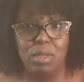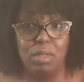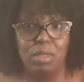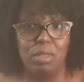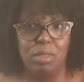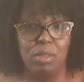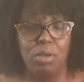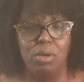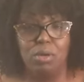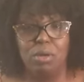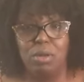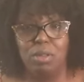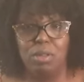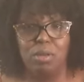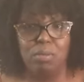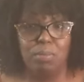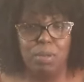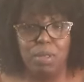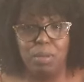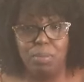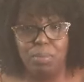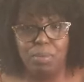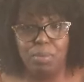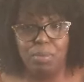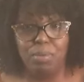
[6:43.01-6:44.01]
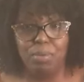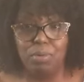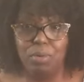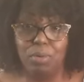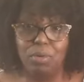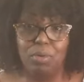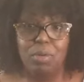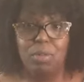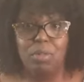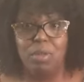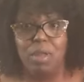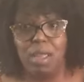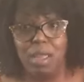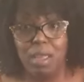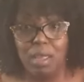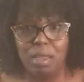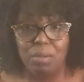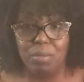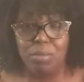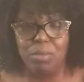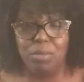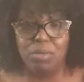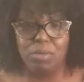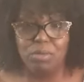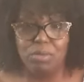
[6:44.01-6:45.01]
no other people, no other
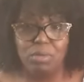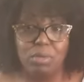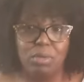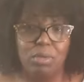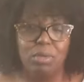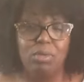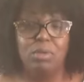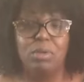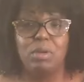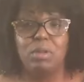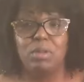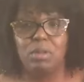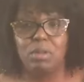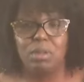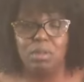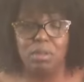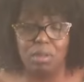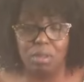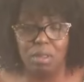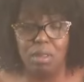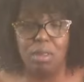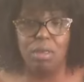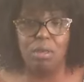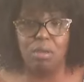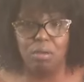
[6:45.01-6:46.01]
animals, no other,